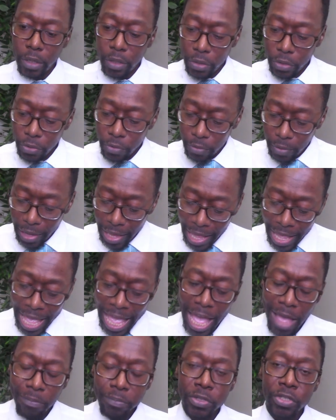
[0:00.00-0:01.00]
You
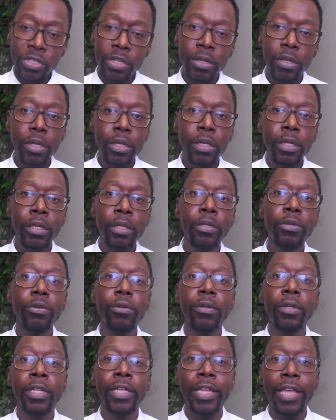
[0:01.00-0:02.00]

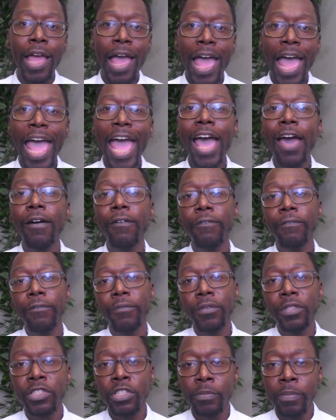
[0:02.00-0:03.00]
absolutely have
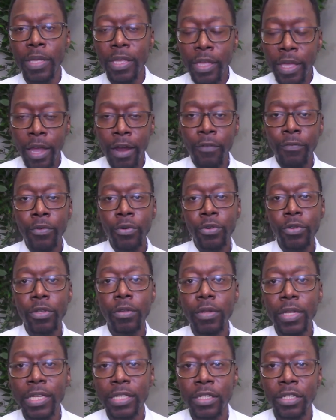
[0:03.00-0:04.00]
to be careful who
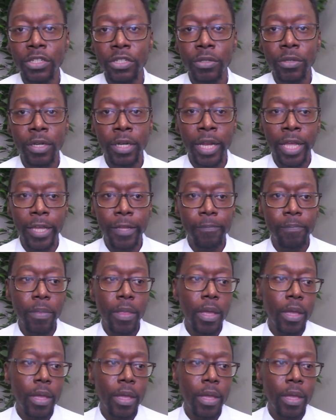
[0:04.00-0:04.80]
you listen to today,